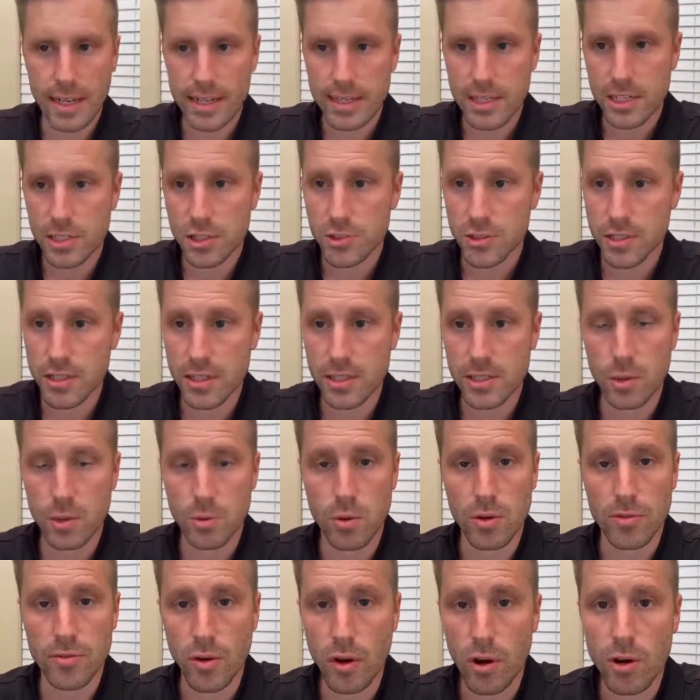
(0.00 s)
industry is a
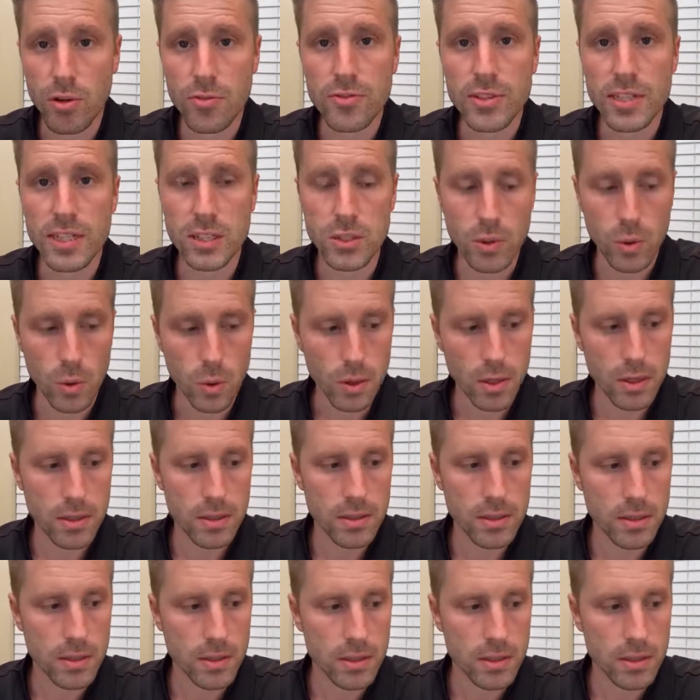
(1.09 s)
revolving door,